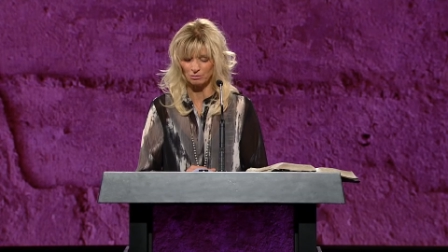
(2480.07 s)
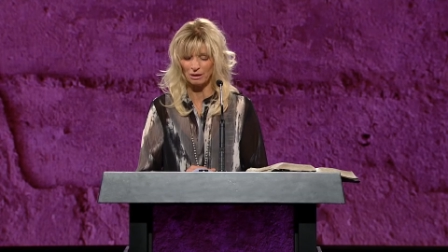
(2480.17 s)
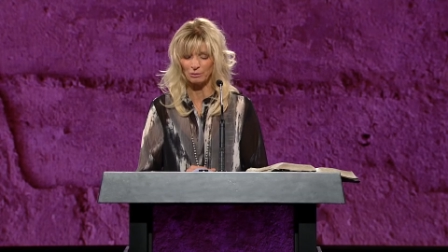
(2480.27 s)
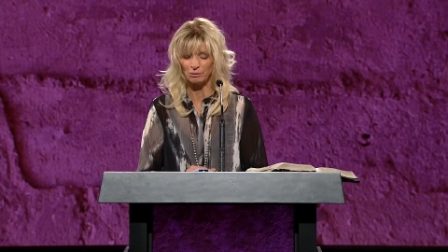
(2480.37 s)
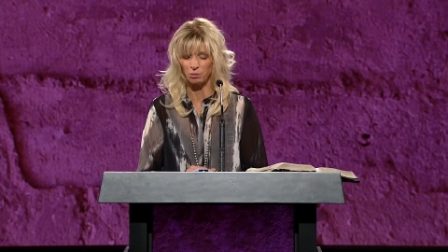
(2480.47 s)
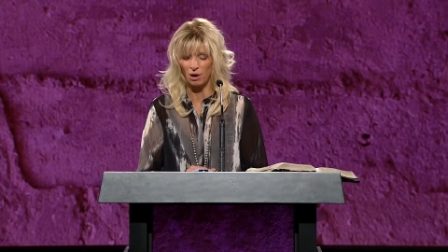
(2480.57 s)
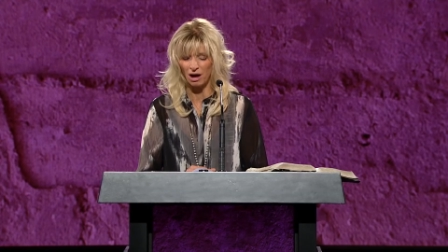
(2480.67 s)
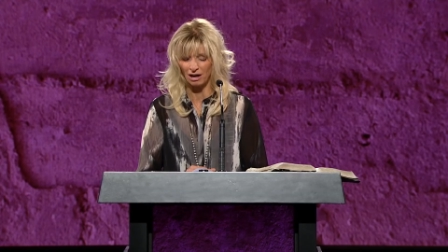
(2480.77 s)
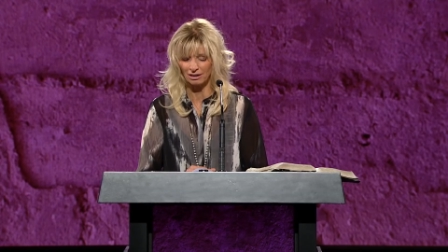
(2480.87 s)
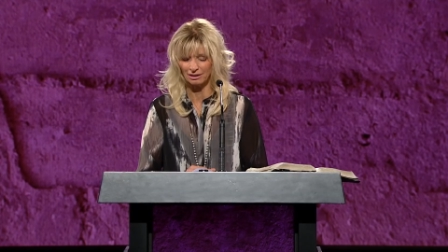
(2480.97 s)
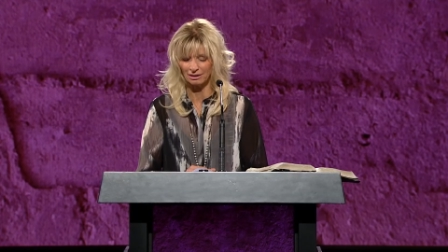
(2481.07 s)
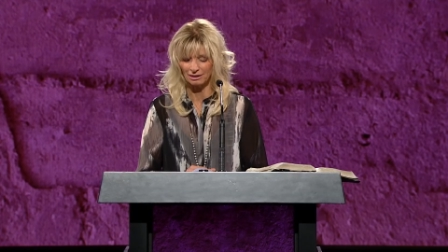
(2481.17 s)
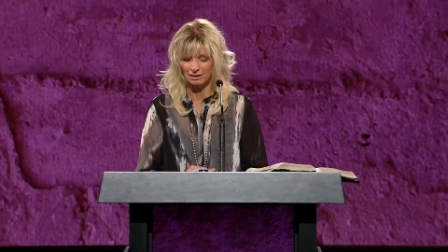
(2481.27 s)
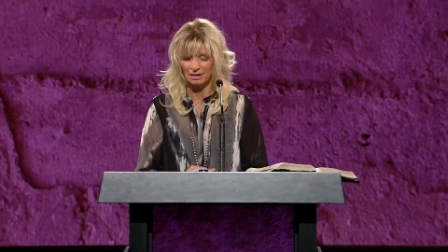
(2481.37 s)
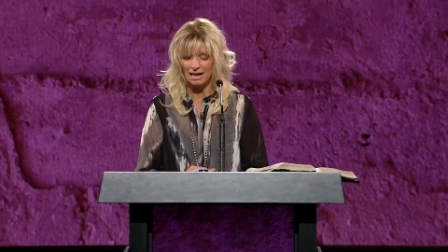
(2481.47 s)
May we walk
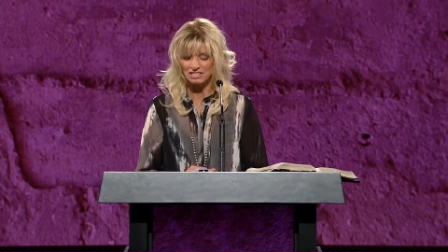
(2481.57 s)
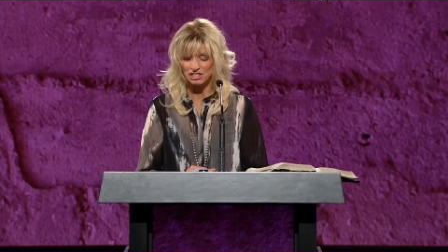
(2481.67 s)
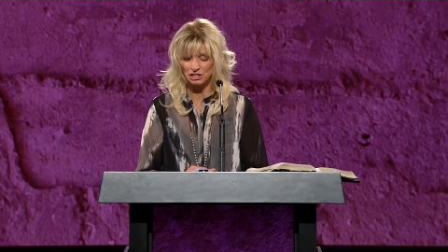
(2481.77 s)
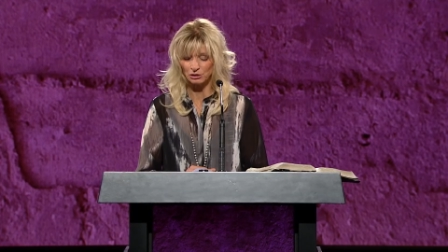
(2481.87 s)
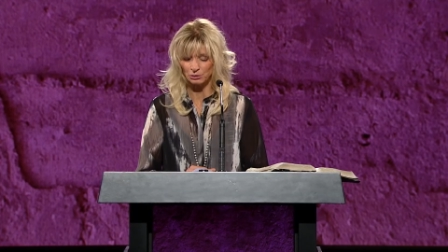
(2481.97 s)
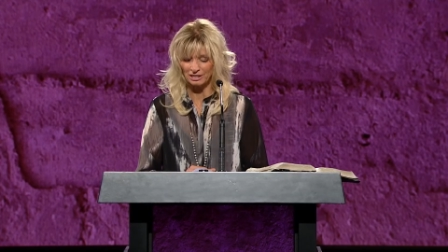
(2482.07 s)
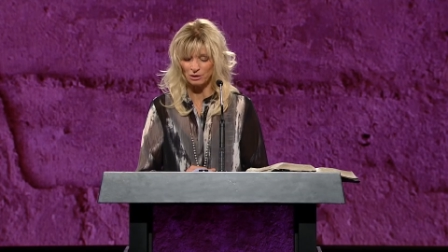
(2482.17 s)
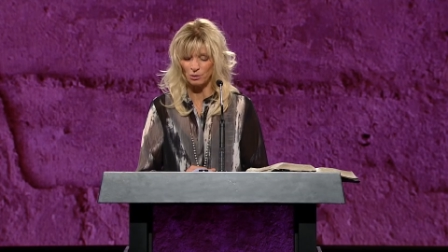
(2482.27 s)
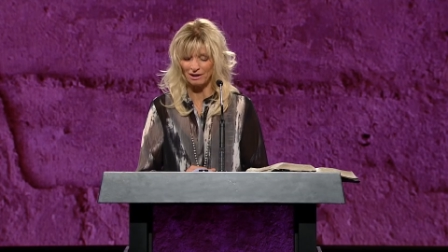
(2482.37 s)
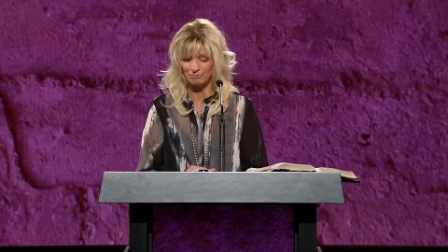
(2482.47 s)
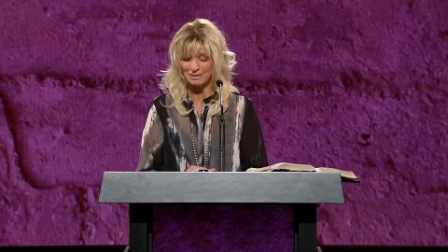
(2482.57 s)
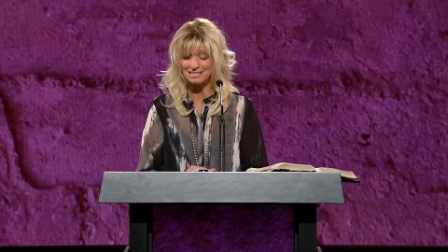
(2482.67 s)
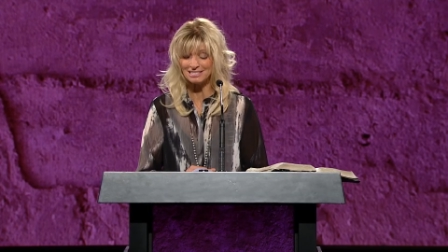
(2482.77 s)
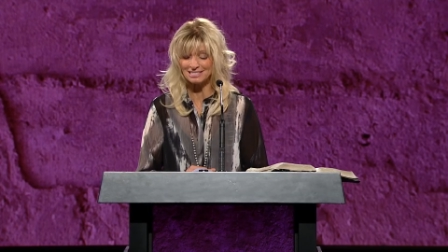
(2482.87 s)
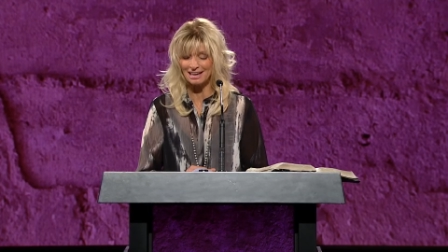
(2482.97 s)
as children who have
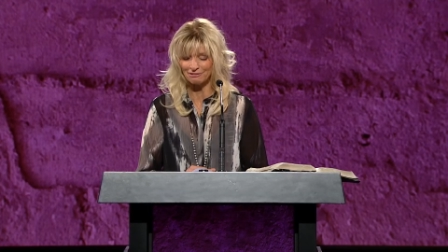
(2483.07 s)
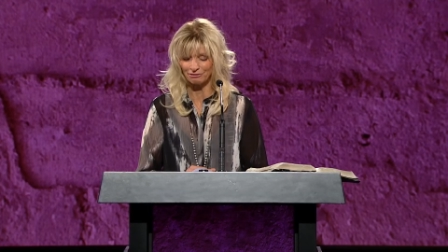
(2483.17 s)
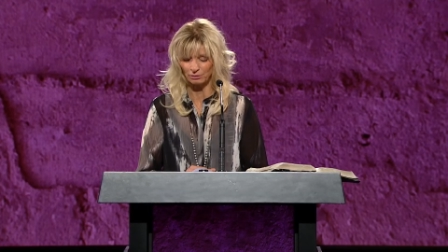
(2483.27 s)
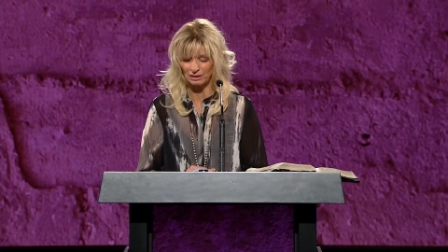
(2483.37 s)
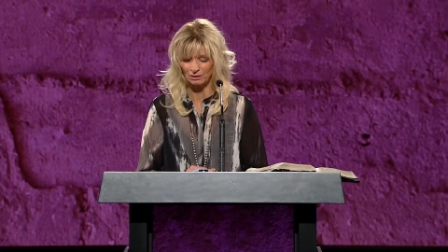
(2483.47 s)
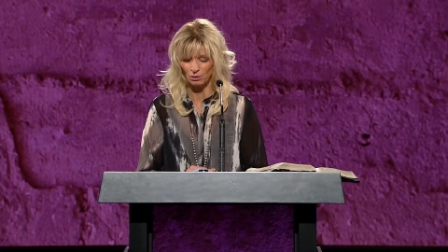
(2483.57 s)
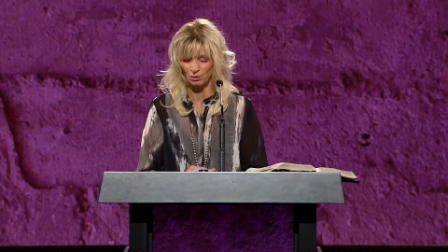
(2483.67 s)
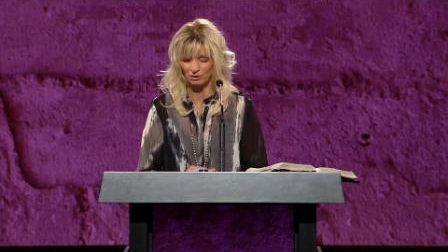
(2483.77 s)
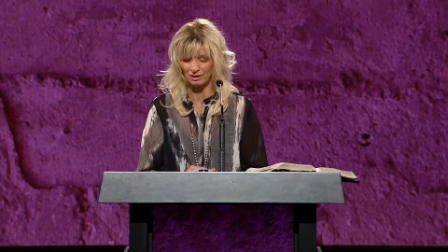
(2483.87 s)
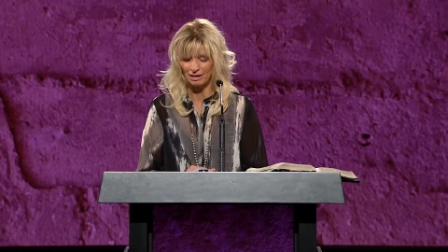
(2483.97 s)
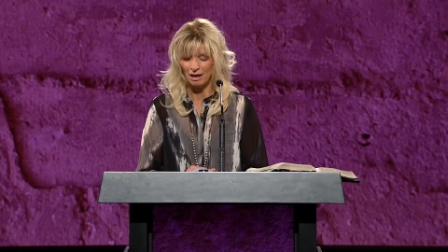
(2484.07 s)
been set free, Lord,